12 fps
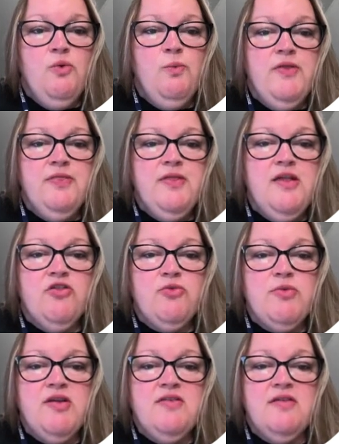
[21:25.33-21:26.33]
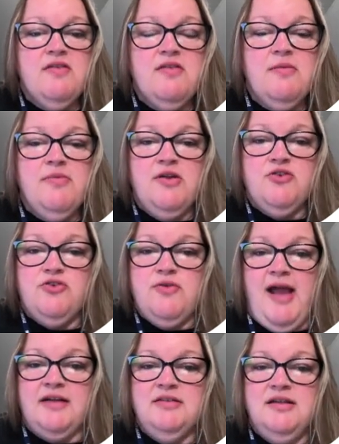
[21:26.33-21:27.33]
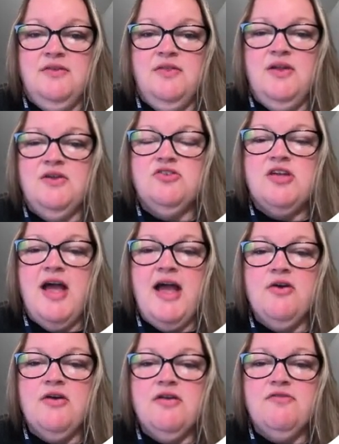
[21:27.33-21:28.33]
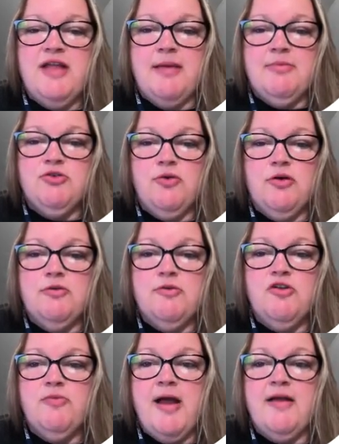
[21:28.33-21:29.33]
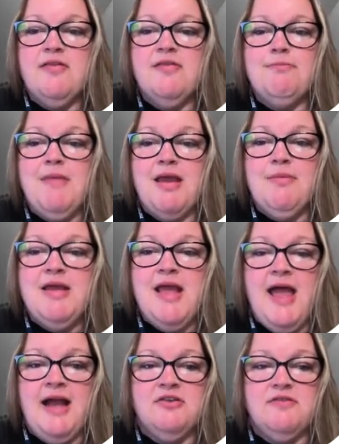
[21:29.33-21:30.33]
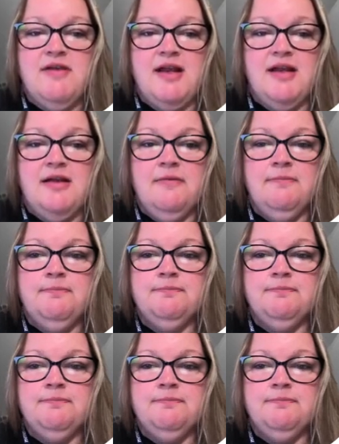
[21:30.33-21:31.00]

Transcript: With these three systems interacting, the entire inflammatory response may be activated.